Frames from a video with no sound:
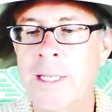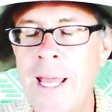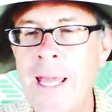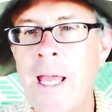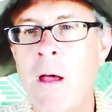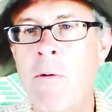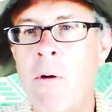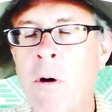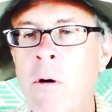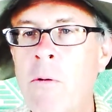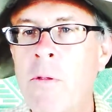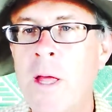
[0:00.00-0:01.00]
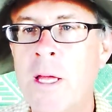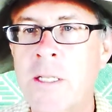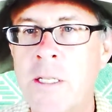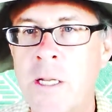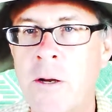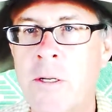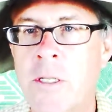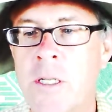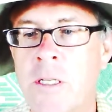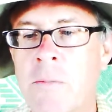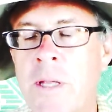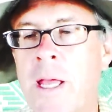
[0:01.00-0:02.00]
take out all the
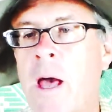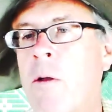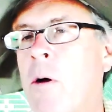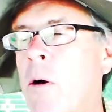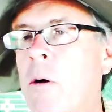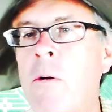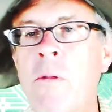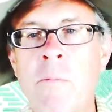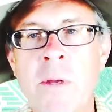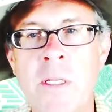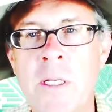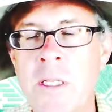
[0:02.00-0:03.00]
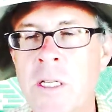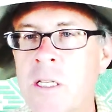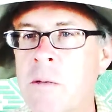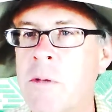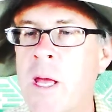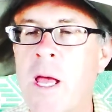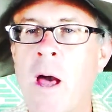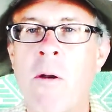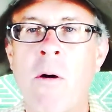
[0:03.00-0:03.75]
esotericism take out all the mysticism take